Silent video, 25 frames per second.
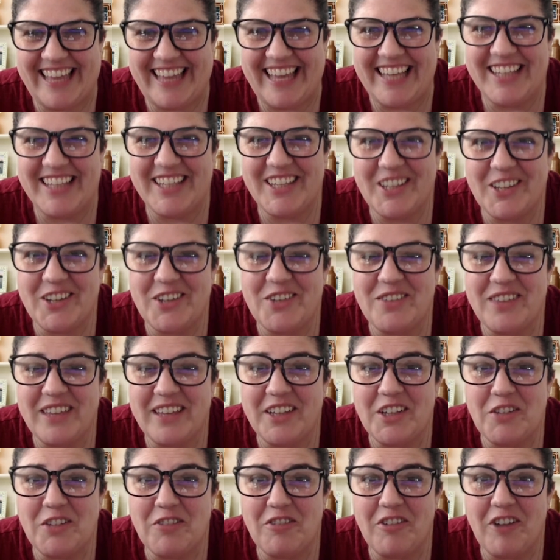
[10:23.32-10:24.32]
Thank you.
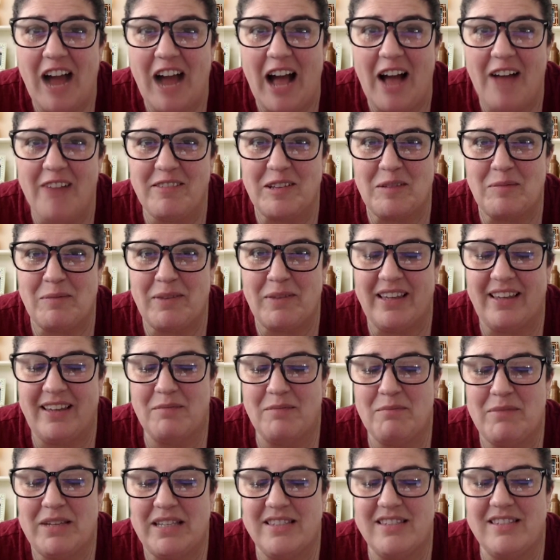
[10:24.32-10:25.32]
Thank you for having me.
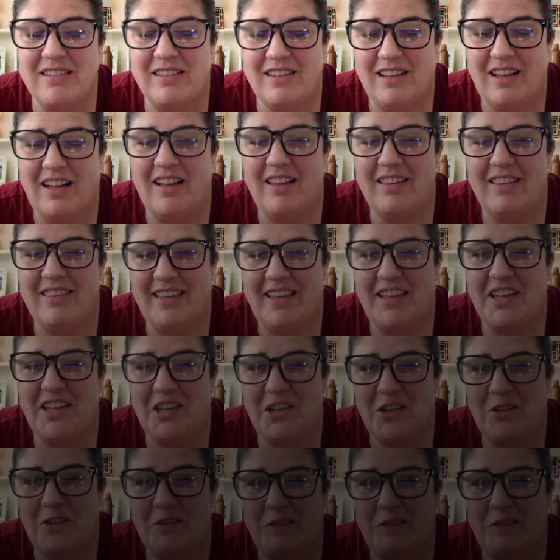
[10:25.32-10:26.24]
It means a lot. Thank